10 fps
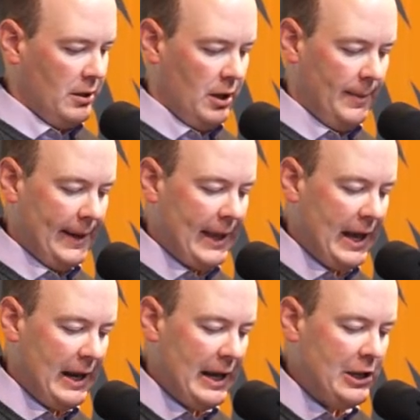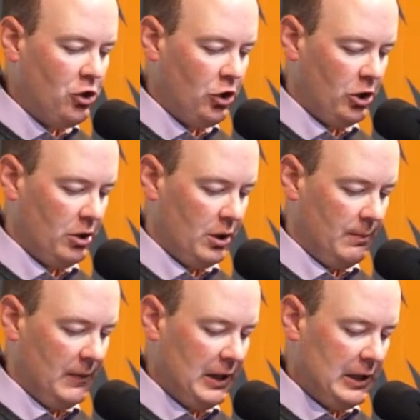um, at that age,
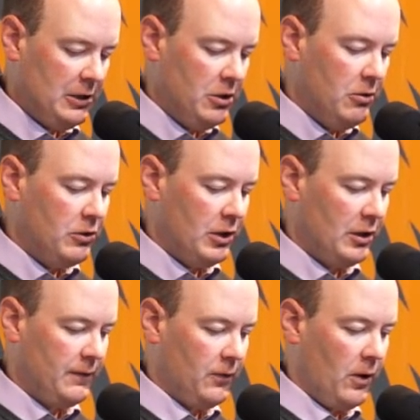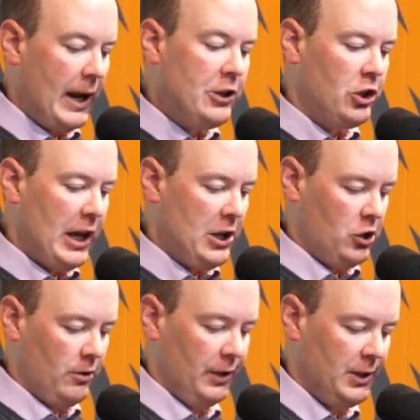um, they can use this for
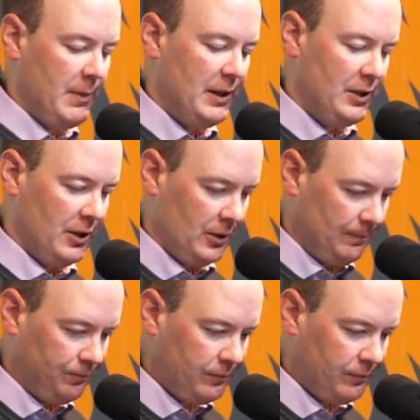educational expenses.